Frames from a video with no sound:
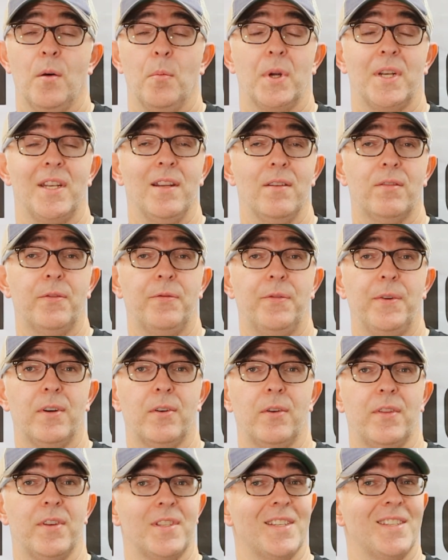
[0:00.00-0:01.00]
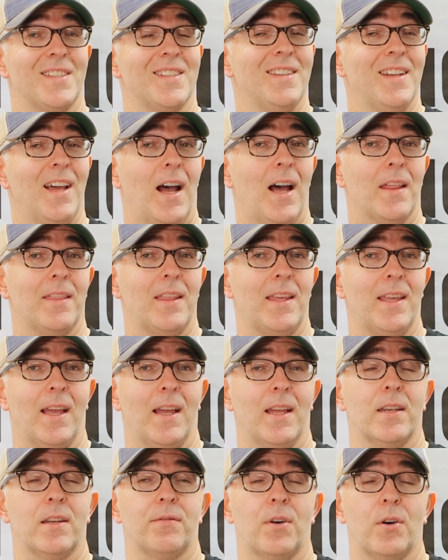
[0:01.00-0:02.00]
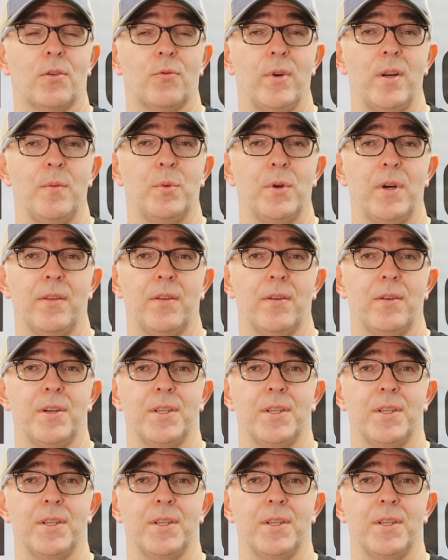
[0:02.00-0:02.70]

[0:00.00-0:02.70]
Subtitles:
But never fear, this is not the end of our Rebreather